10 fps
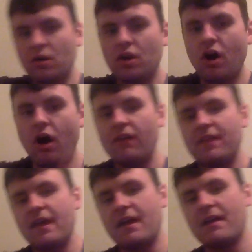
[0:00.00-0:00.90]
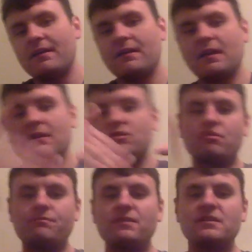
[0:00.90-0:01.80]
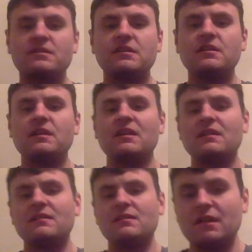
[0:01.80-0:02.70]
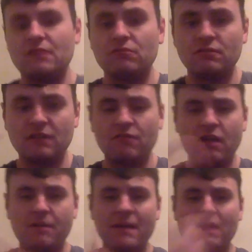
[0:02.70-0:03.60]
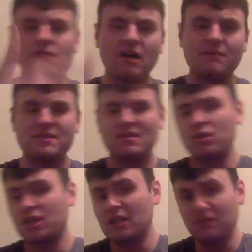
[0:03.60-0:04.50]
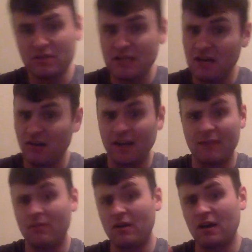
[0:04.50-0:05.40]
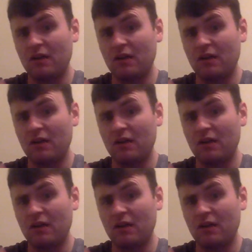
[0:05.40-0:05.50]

Galladay and Trubisky and run it back with Robinson, or you can even go Taylor Gabriel.